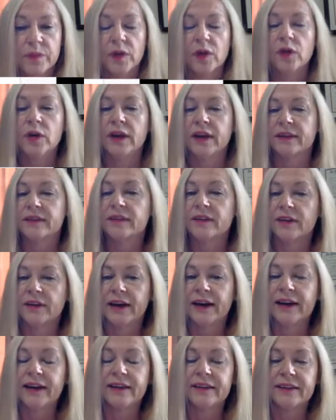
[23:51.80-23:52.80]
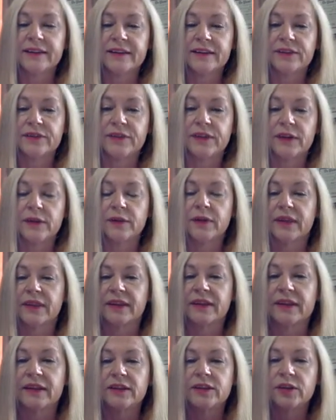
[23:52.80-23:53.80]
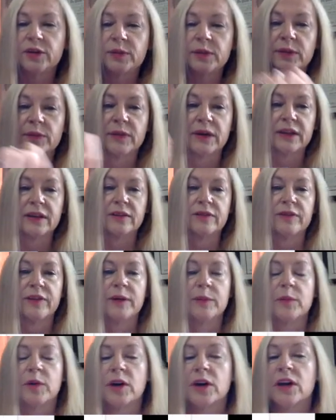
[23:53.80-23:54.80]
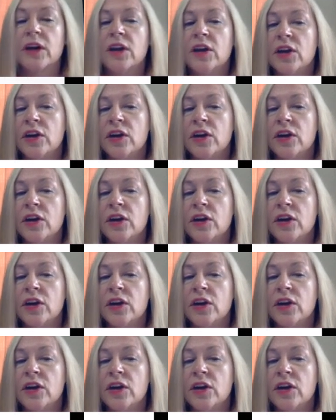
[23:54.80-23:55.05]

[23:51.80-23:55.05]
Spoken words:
Okay, so how does this fit within the Tobit model framework?